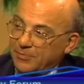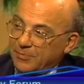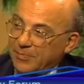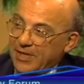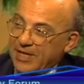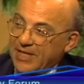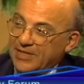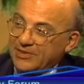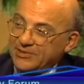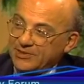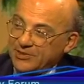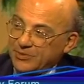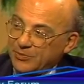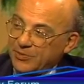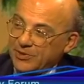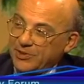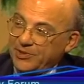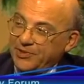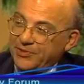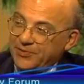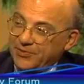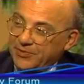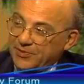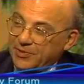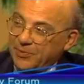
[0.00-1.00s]
The bonds that were
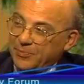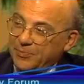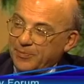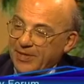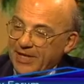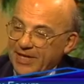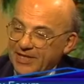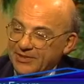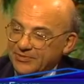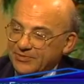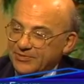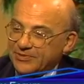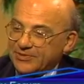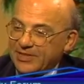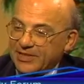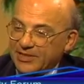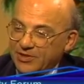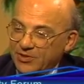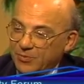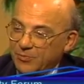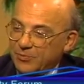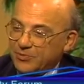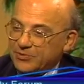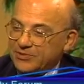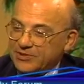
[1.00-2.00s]
issued in the past was
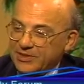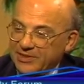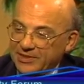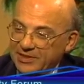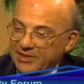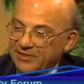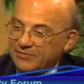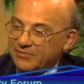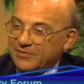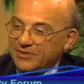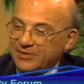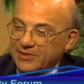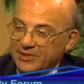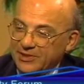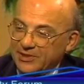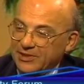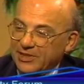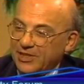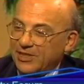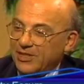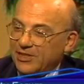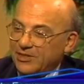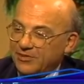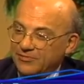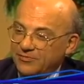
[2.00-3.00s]
almost like
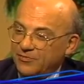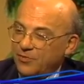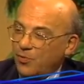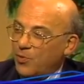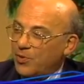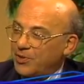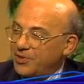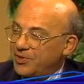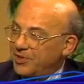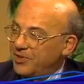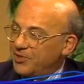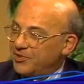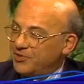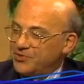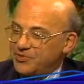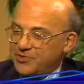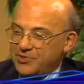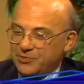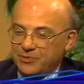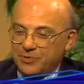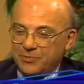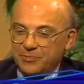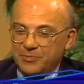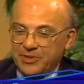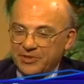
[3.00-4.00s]
every 4
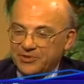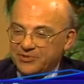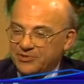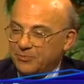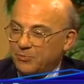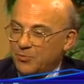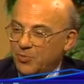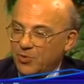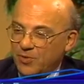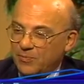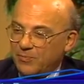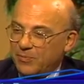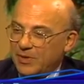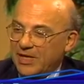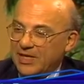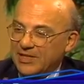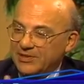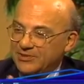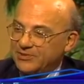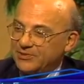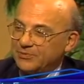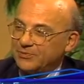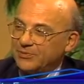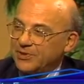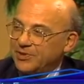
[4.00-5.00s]
years there would be some more
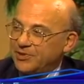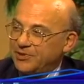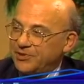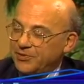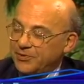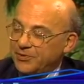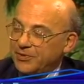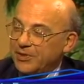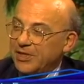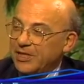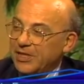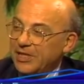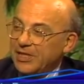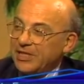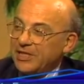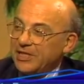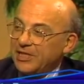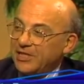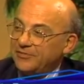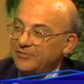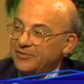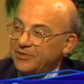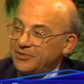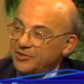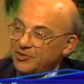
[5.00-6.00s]
bonds that were issued.
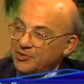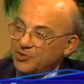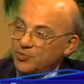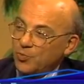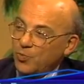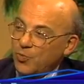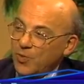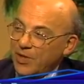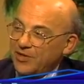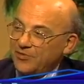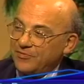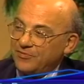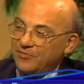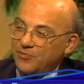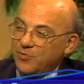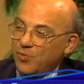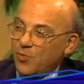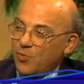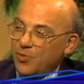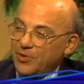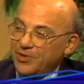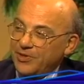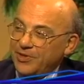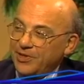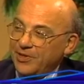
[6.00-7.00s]
If you just wait
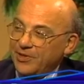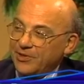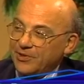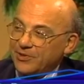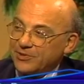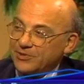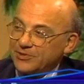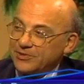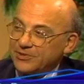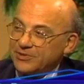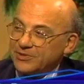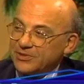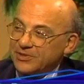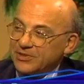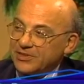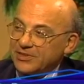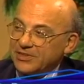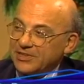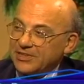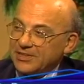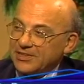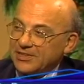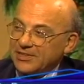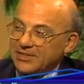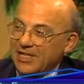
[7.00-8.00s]
4 years,
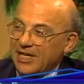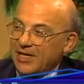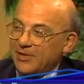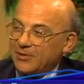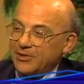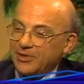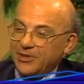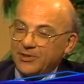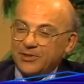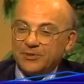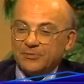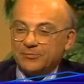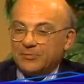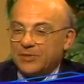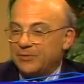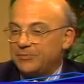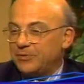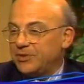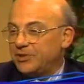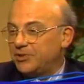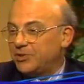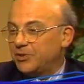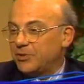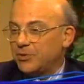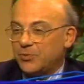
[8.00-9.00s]
now you can
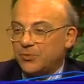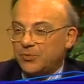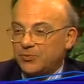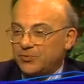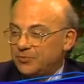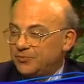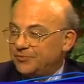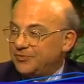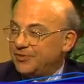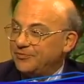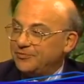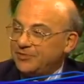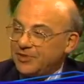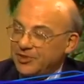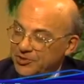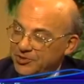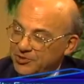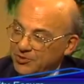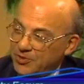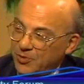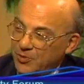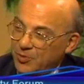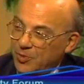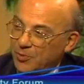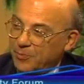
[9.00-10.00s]
maybe do 50
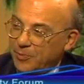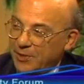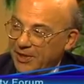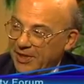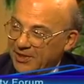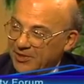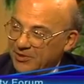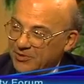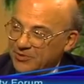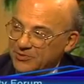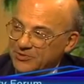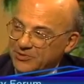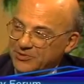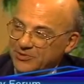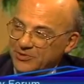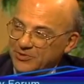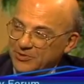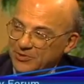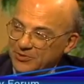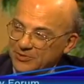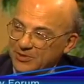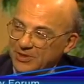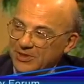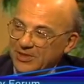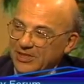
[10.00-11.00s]
solar panels
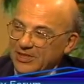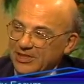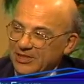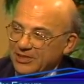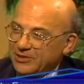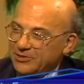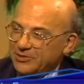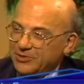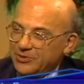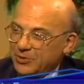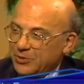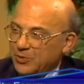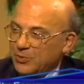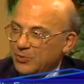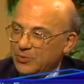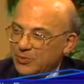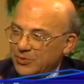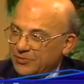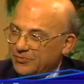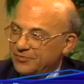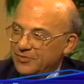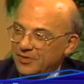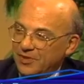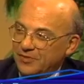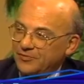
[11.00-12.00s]
or
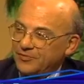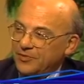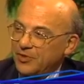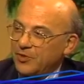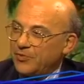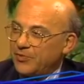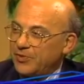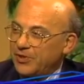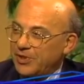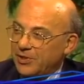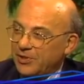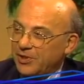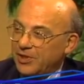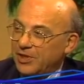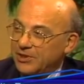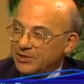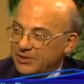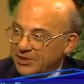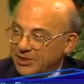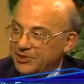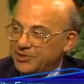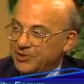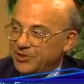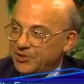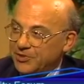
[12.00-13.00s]
do a few
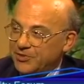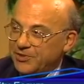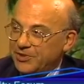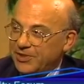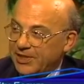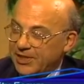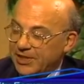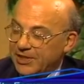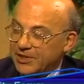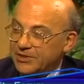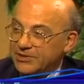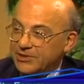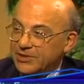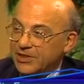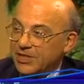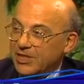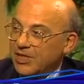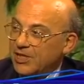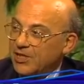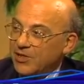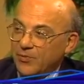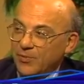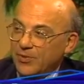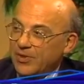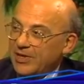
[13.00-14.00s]
additional things
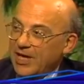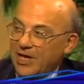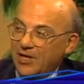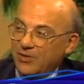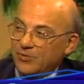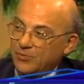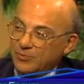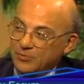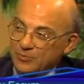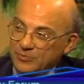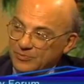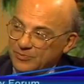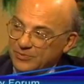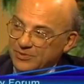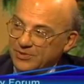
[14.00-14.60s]
without